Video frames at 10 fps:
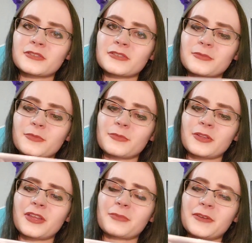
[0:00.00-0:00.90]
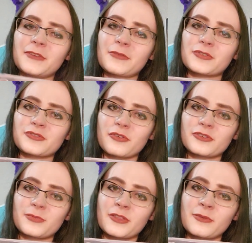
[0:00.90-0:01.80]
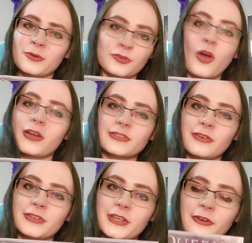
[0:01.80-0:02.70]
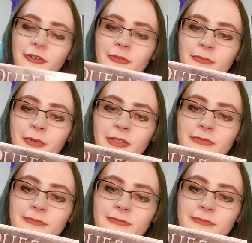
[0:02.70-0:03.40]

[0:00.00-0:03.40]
A lot of my favorite songs by them are not on here, but